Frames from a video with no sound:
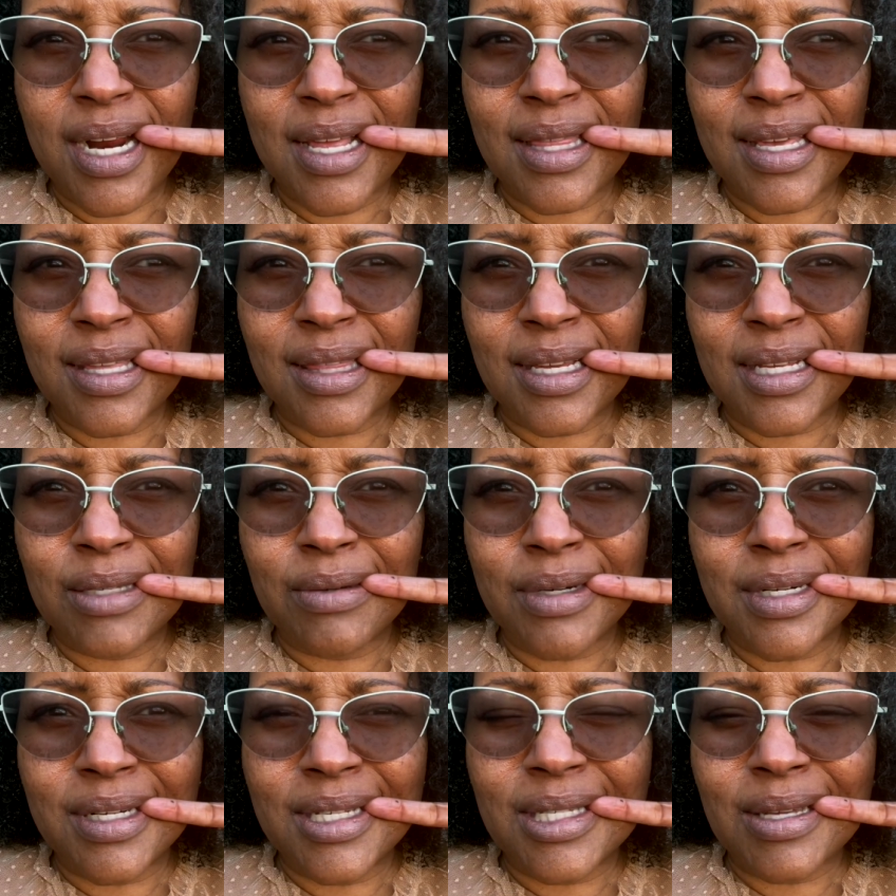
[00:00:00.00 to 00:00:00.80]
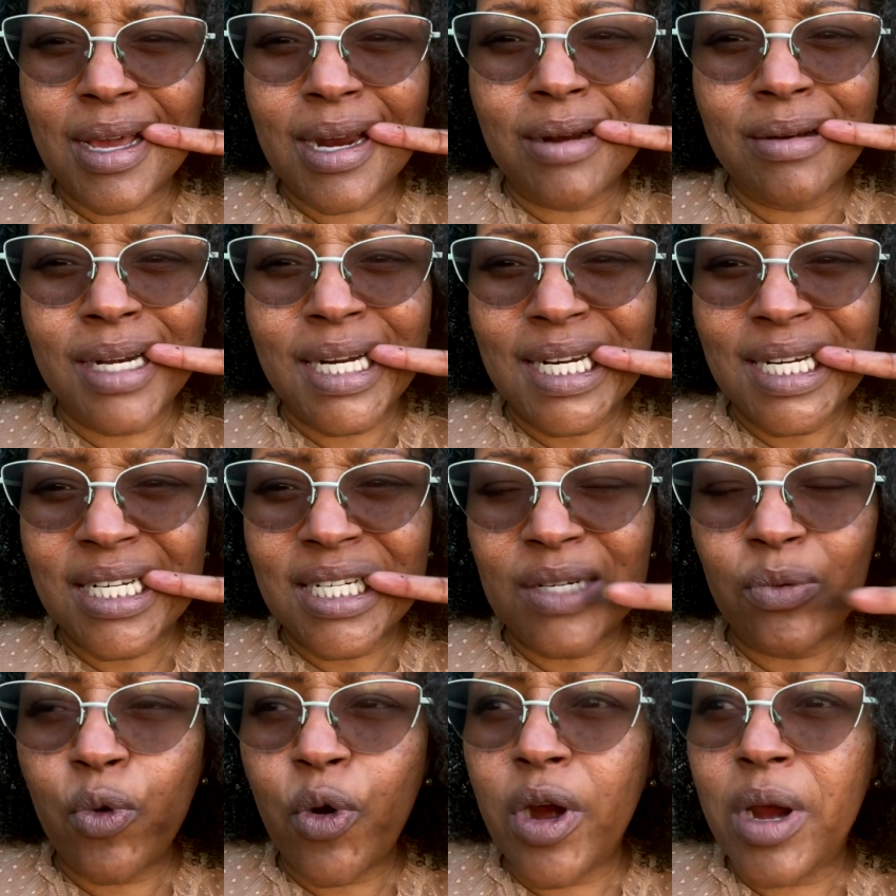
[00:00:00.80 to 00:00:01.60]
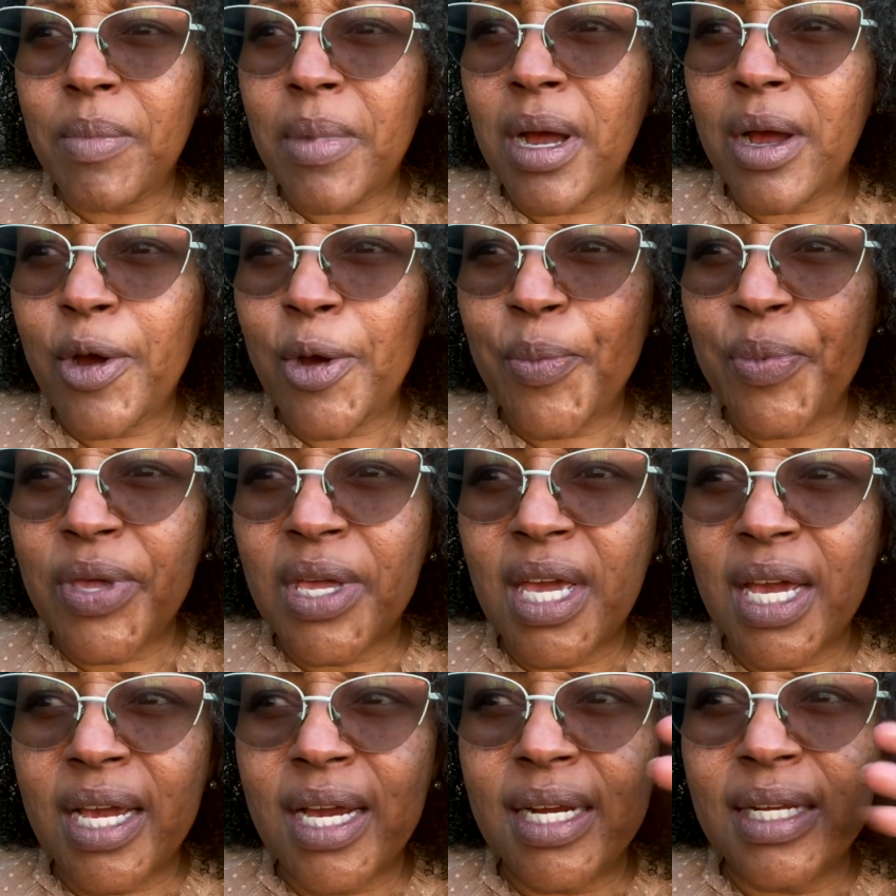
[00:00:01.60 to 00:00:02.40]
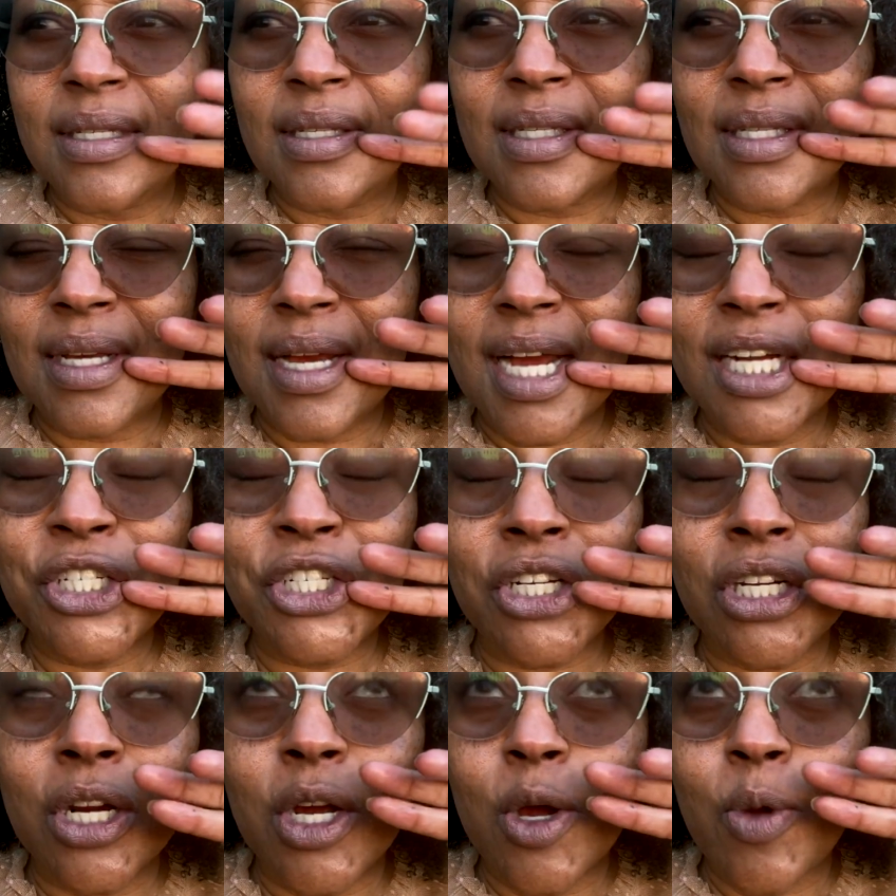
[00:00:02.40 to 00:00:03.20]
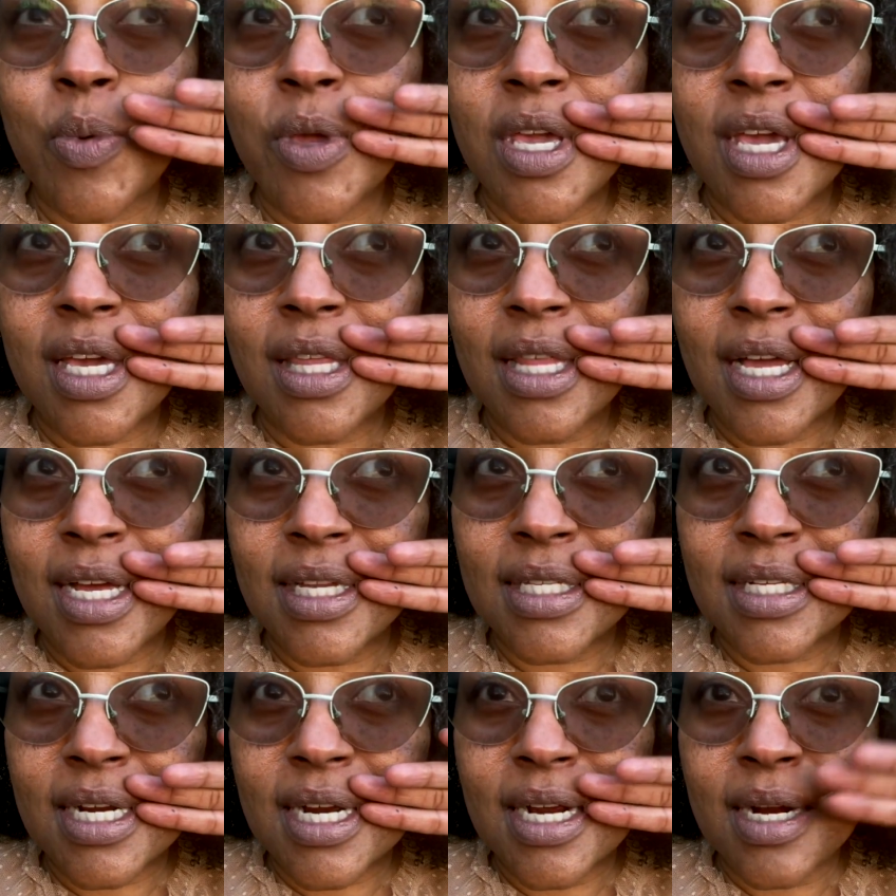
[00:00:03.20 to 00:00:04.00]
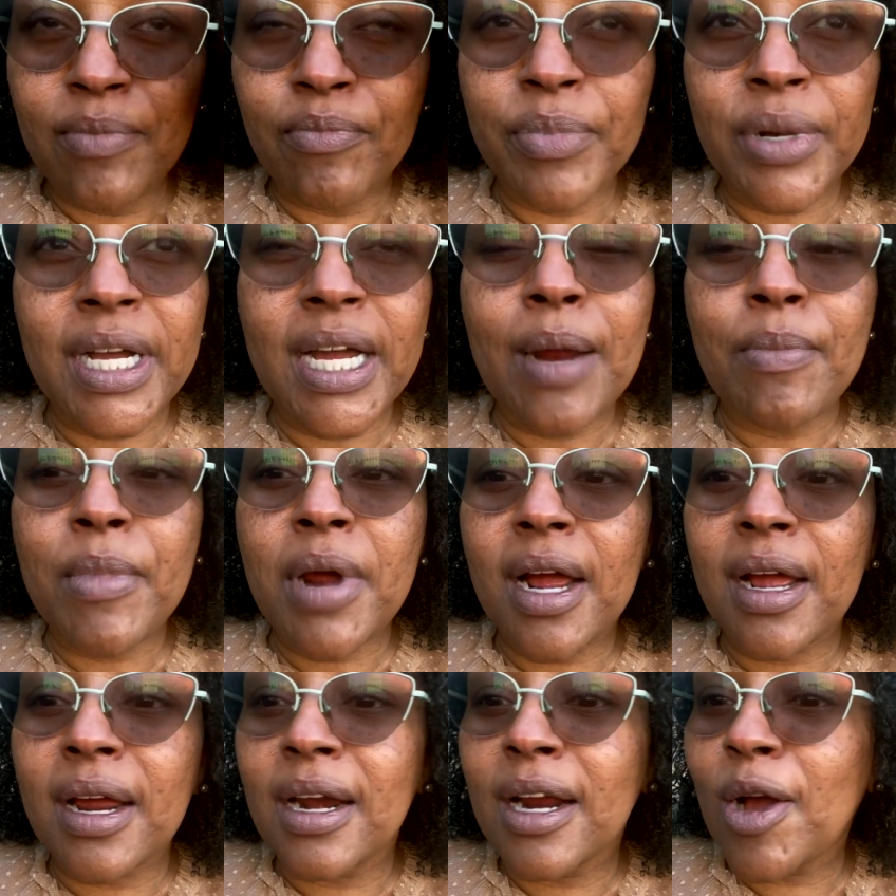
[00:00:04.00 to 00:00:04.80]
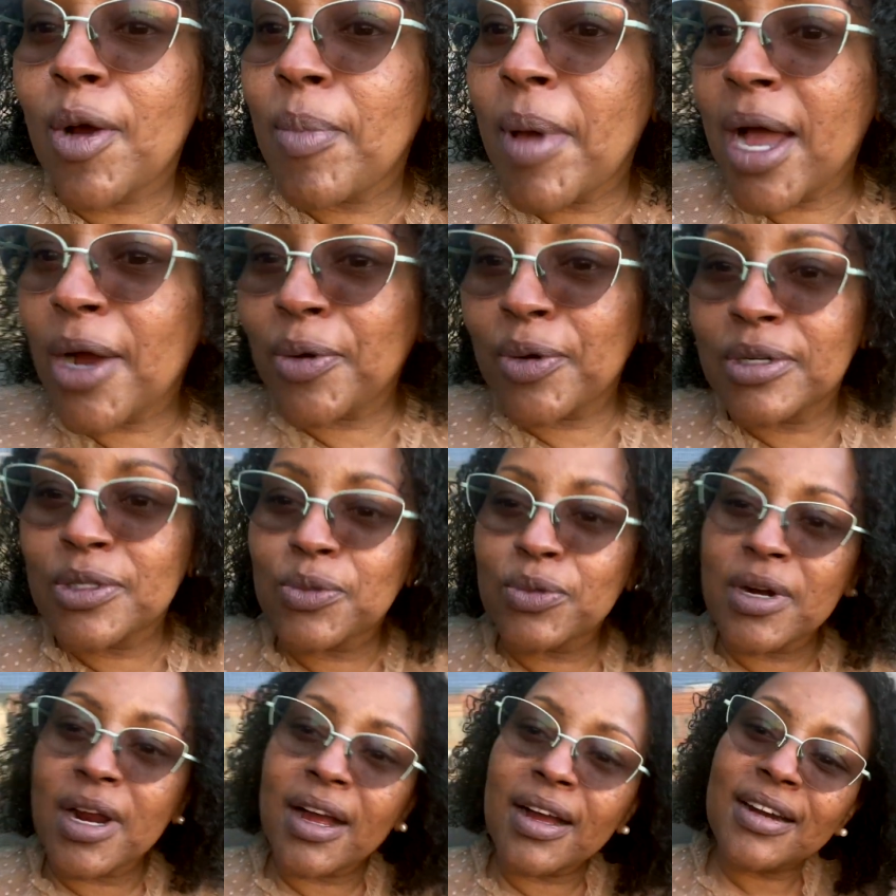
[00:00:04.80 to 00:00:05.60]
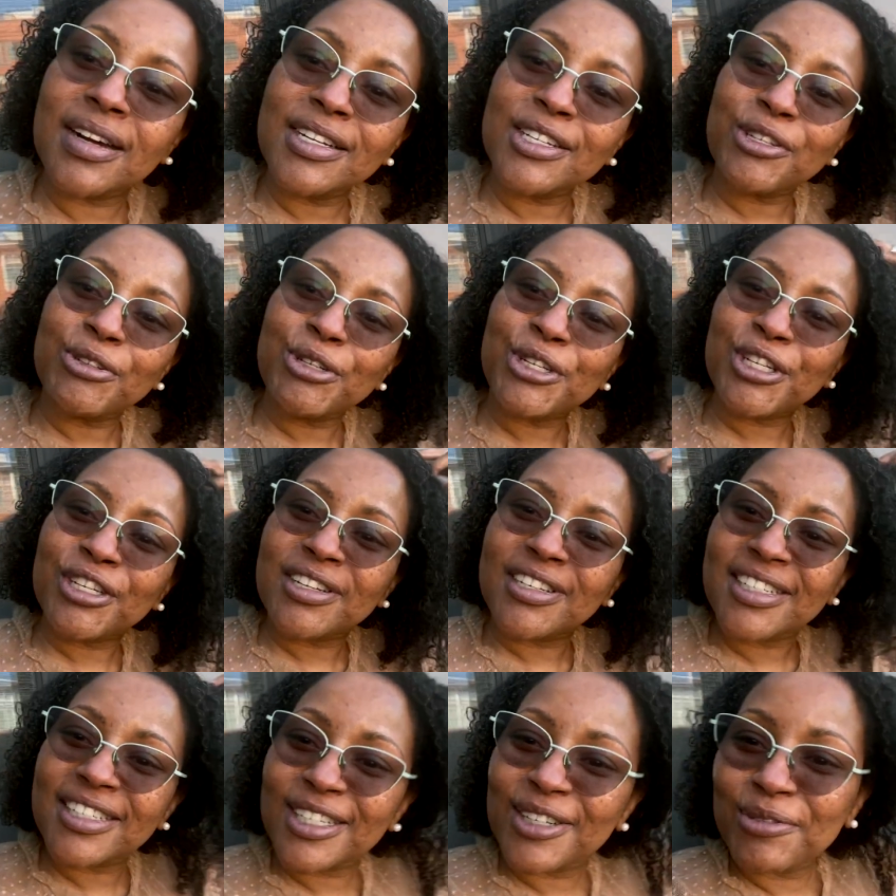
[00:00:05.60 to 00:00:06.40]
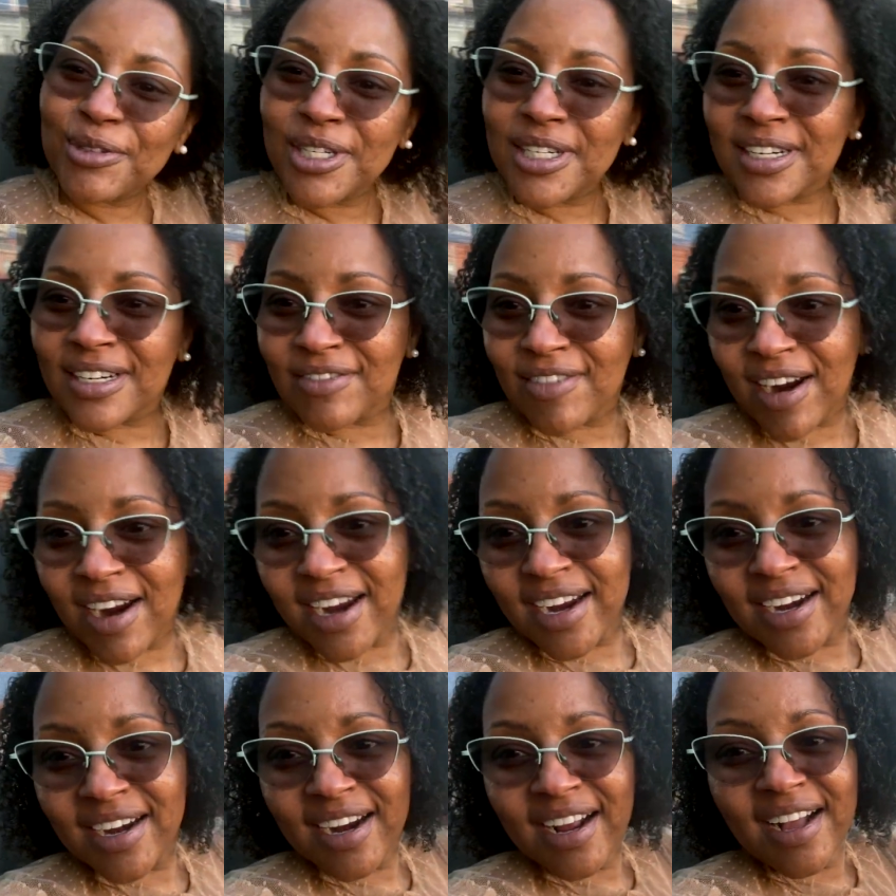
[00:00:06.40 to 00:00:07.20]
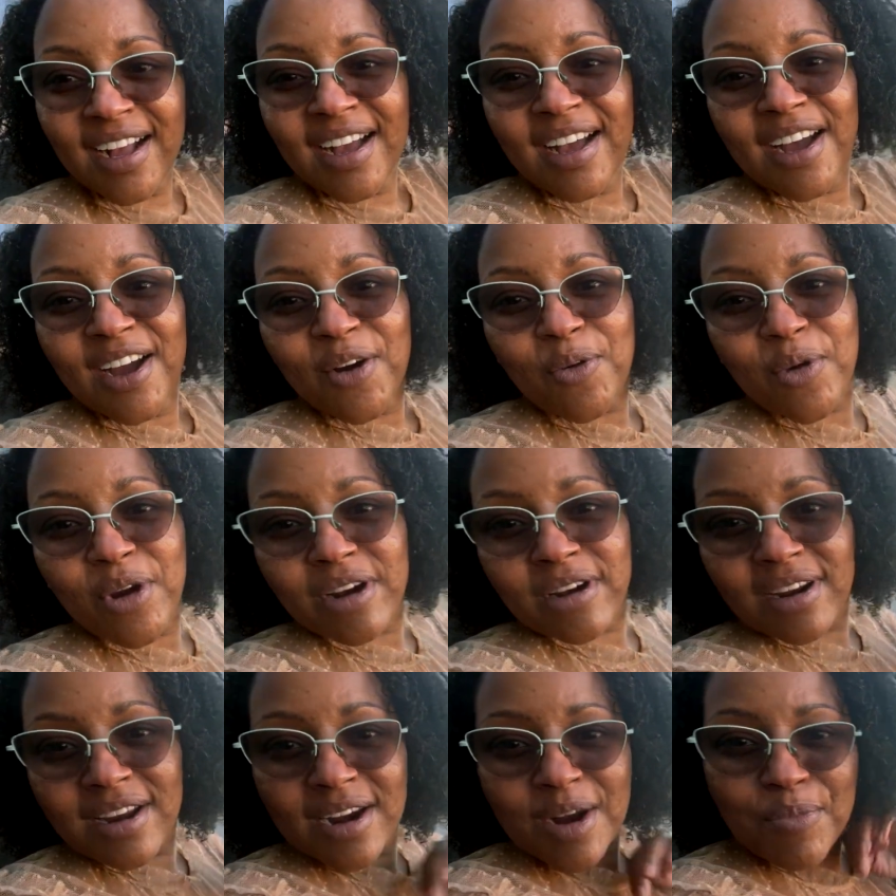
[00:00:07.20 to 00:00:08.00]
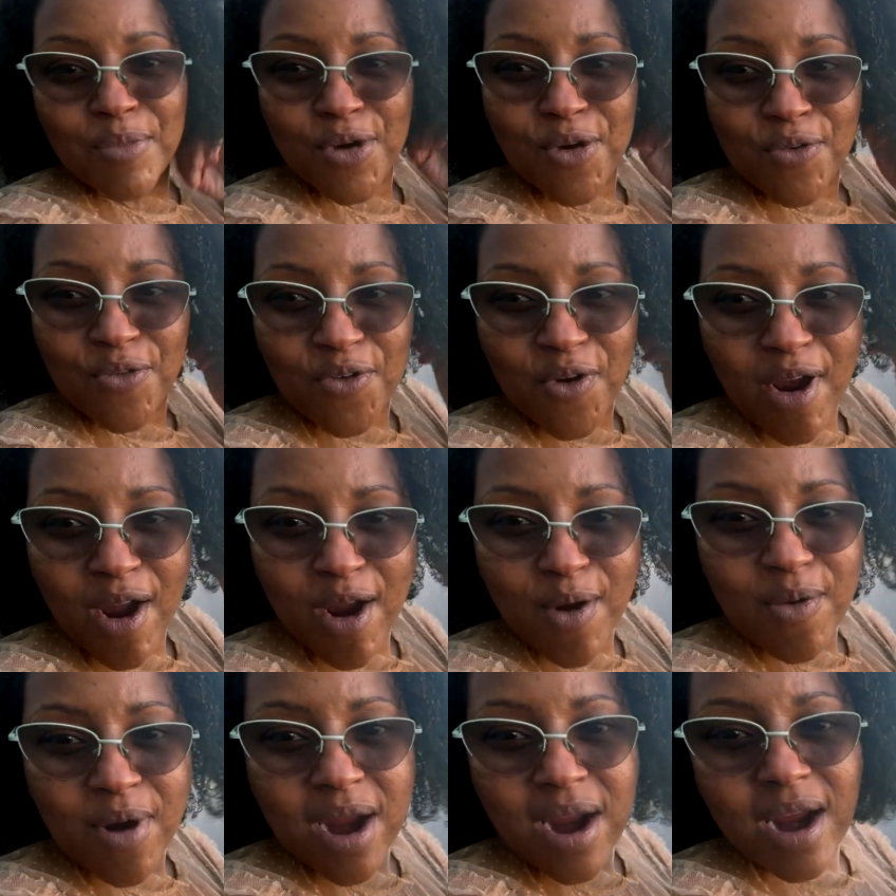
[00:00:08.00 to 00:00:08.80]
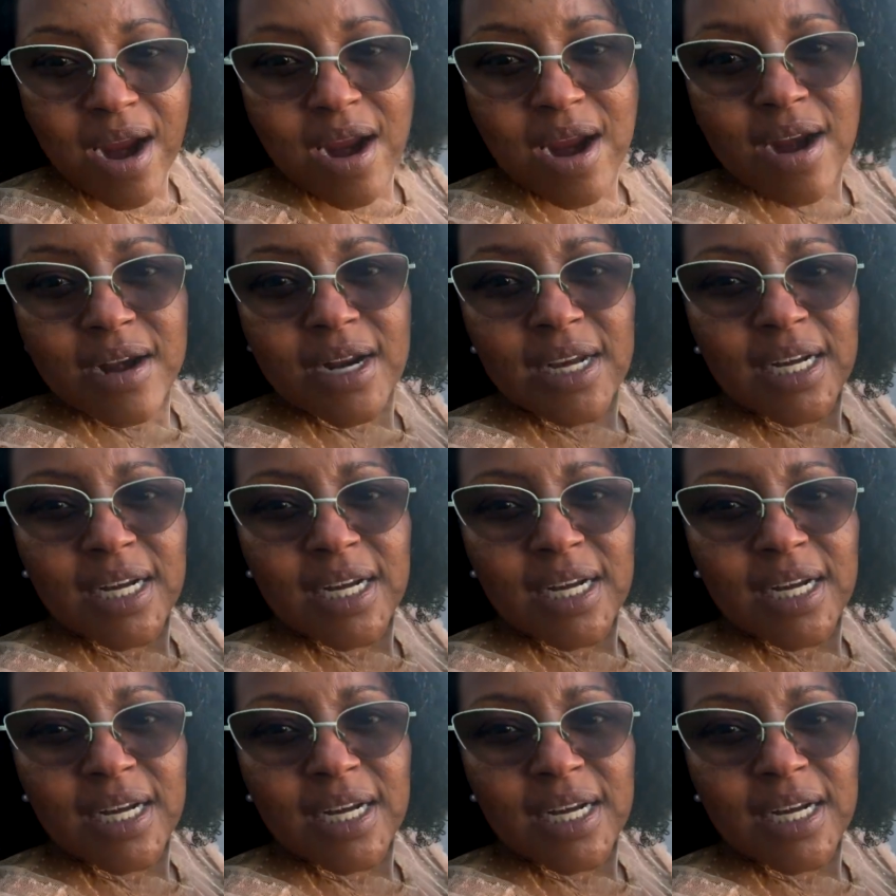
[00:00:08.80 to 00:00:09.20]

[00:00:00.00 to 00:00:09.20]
I think that's what it is. I don't need to worry about OPKs. I should have OPK'd last time, but I'm not gonna go backwards. We're not gonna do shoulda, coulda, woulda, right? We're gonna move forward.